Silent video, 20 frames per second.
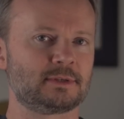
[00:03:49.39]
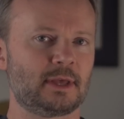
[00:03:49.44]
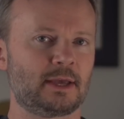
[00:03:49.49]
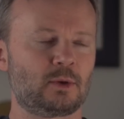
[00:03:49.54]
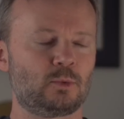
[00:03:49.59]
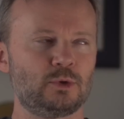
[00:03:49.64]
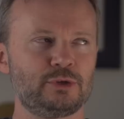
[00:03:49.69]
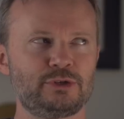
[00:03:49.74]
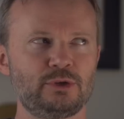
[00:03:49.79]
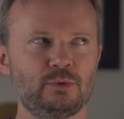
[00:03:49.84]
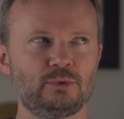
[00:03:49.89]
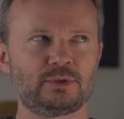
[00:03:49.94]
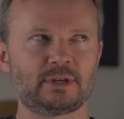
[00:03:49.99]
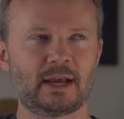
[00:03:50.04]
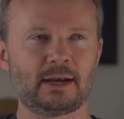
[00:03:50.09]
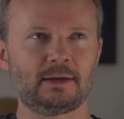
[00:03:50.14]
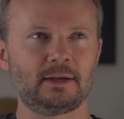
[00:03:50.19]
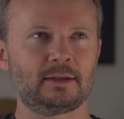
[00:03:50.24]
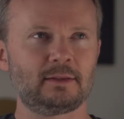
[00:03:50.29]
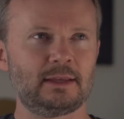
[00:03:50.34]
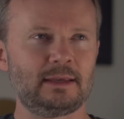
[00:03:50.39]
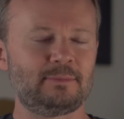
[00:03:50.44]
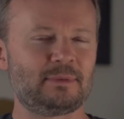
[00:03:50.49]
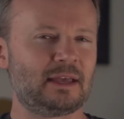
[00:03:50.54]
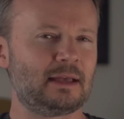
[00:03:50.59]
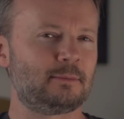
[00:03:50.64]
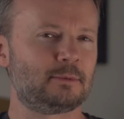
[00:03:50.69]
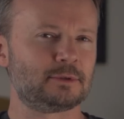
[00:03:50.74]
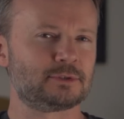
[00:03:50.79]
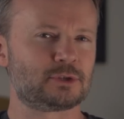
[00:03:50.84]
like would you technically be
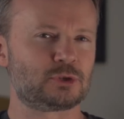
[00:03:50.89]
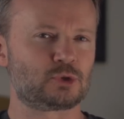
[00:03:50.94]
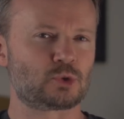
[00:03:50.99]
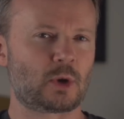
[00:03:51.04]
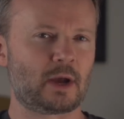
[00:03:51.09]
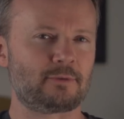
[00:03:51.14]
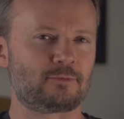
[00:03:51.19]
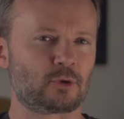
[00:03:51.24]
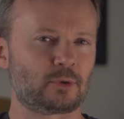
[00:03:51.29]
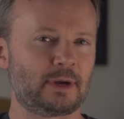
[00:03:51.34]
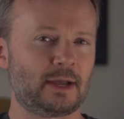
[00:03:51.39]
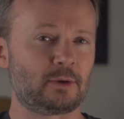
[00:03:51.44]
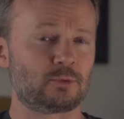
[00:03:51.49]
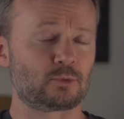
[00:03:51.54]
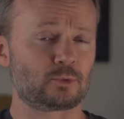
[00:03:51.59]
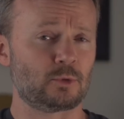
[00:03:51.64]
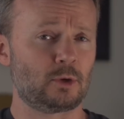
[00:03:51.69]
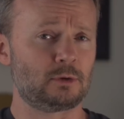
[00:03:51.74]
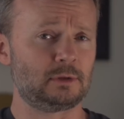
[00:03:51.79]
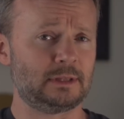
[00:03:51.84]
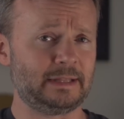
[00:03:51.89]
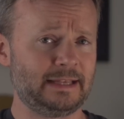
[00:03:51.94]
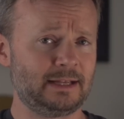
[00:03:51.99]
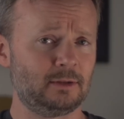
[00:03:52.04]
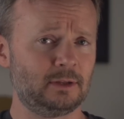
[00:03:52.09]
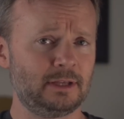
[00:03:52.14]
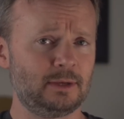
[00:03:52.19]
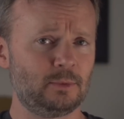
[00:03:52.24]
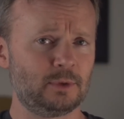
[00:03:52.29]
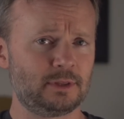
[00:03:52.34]
able to drive around road
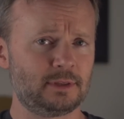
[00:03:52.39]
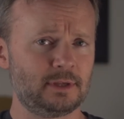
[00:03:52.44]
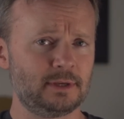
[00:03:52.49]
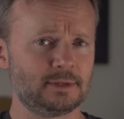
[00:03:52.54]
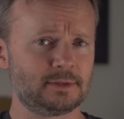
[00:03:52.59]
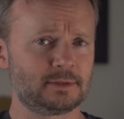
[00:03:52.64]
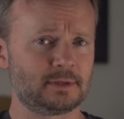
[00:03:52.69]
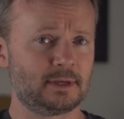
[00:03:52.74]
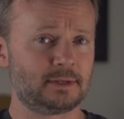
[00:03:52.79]
legally with this?